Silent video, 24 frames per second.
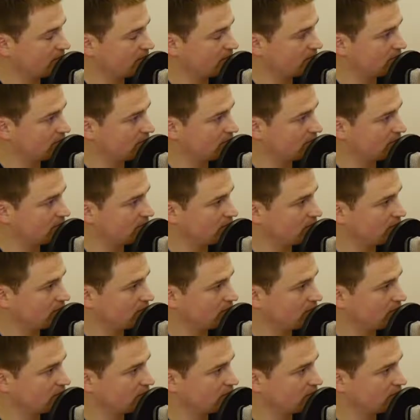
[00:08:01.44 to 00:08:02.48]

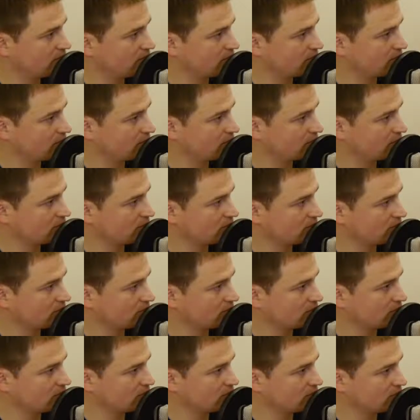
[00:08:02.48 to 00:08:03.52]

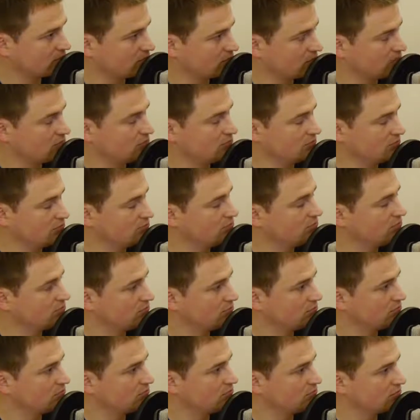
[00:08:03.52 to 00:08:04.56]

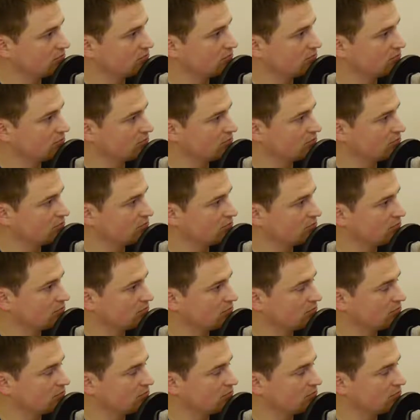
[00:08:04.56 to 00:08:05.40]
This person isn't speaking.